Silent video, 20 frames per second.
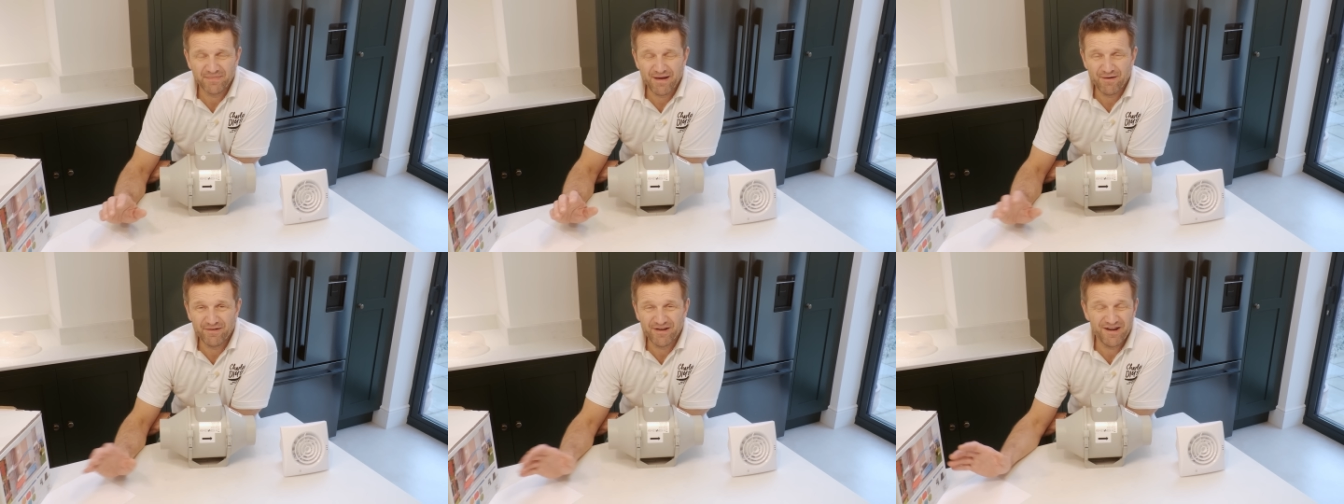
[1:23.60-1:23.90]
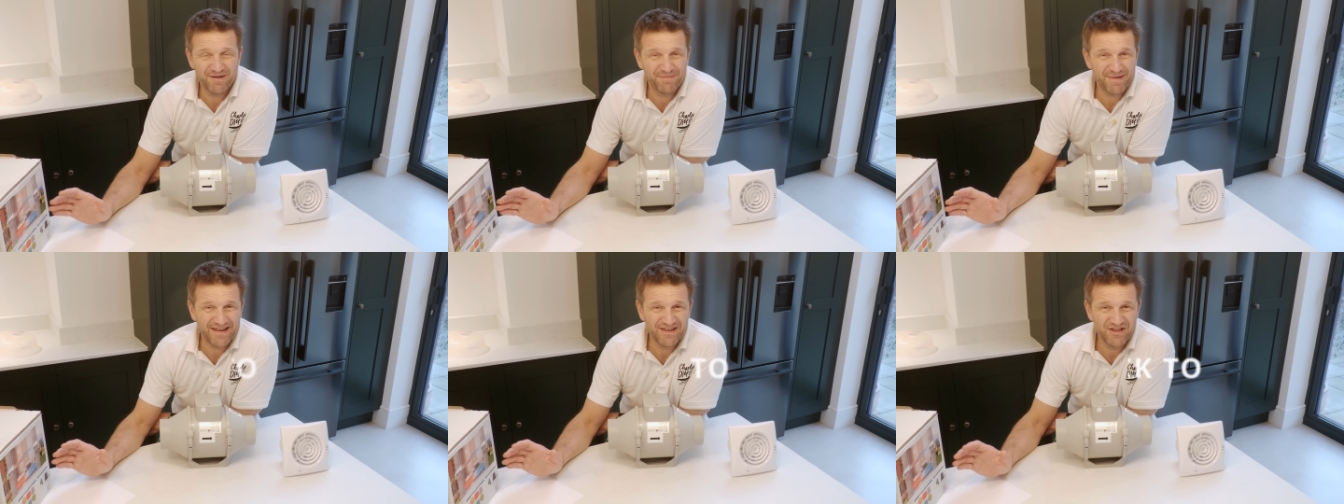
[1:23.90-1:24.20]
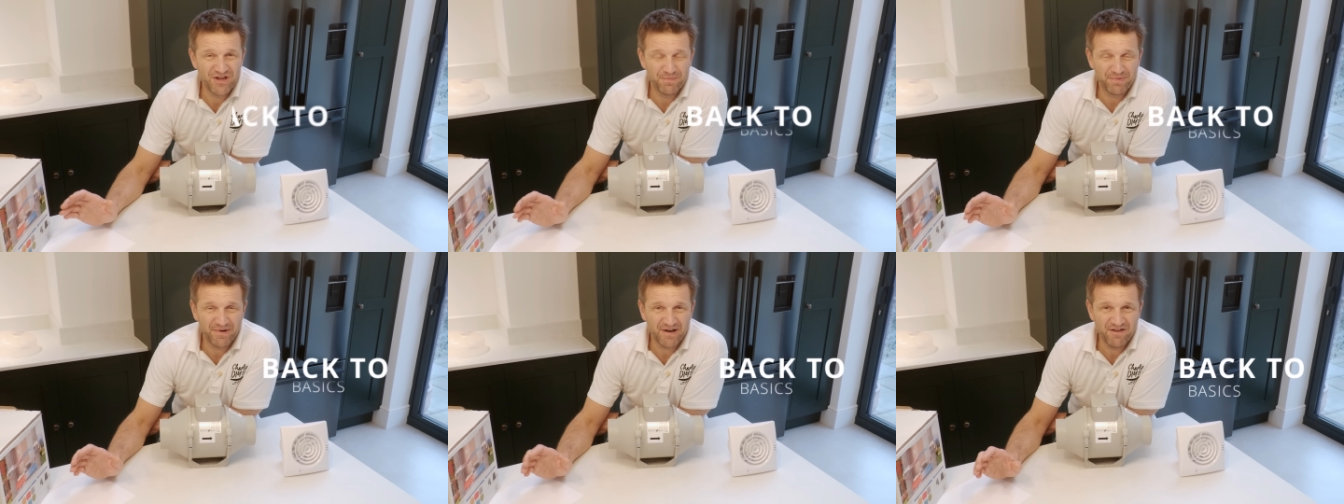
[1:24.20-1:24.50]
Now I don't know about
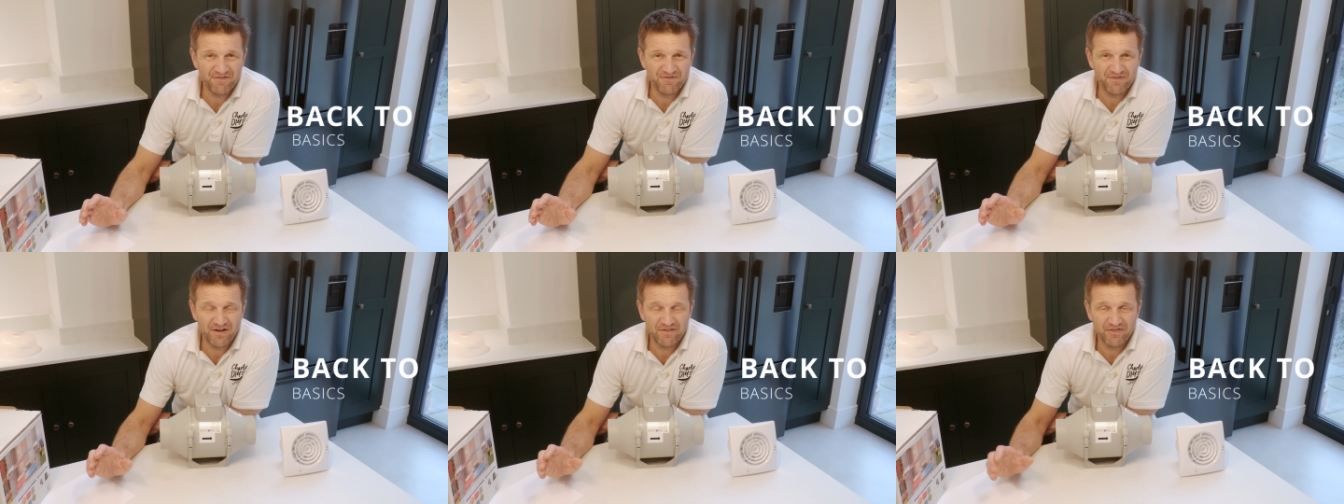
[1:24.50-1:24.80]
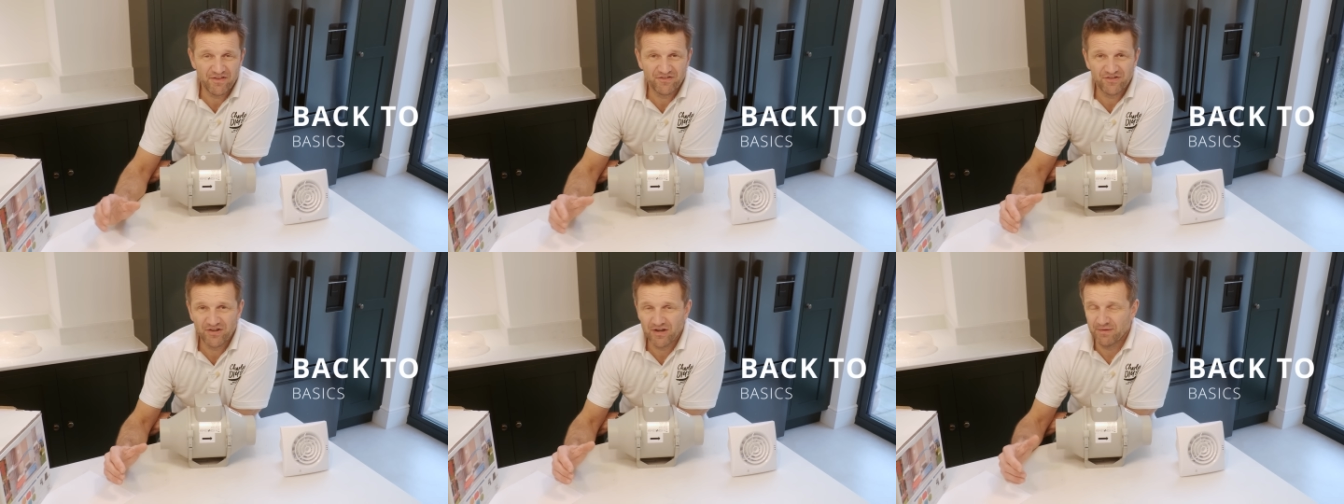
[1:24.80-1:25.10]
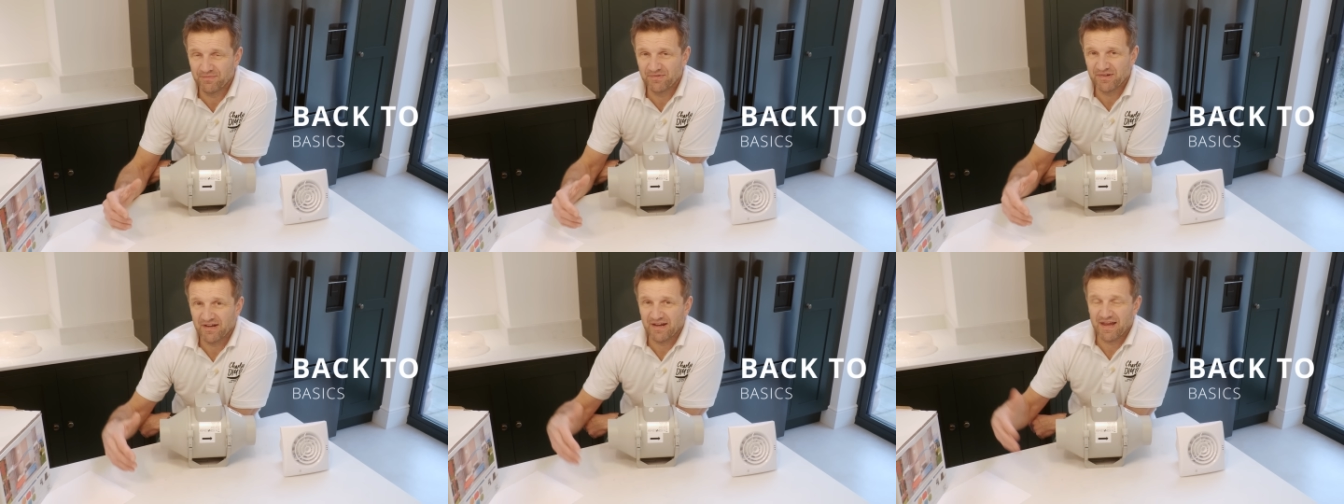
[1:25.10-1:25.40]
you, but I find the
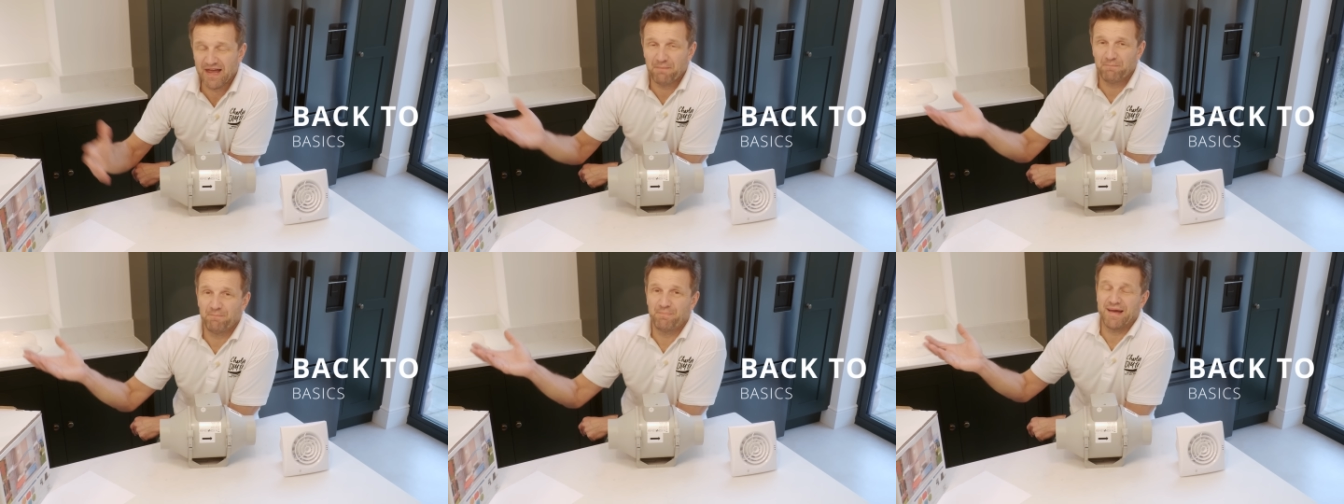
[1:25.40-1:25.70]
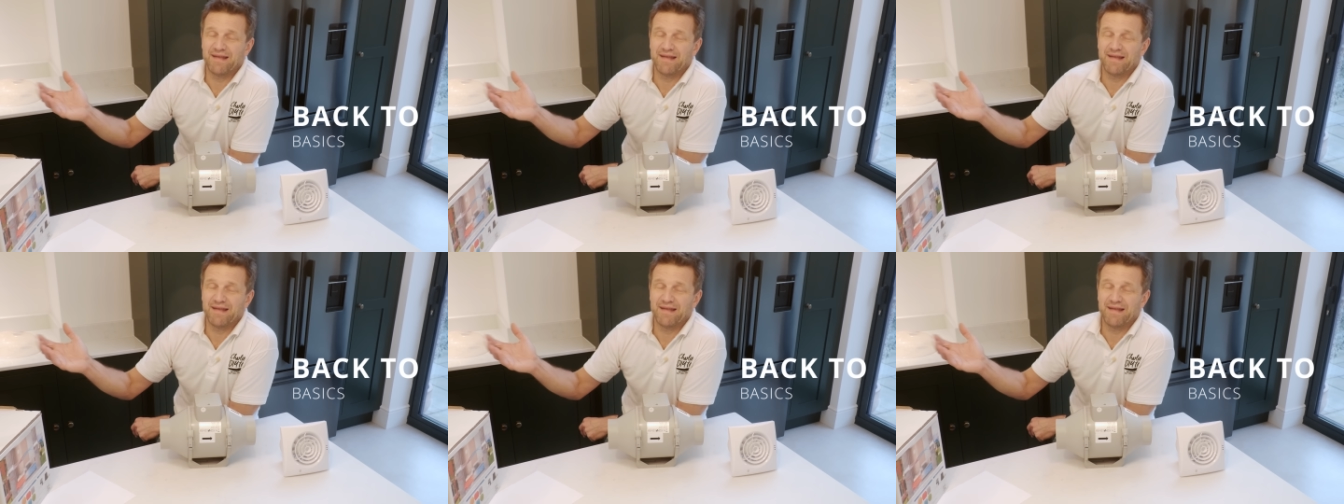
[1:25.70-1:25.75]
terms that get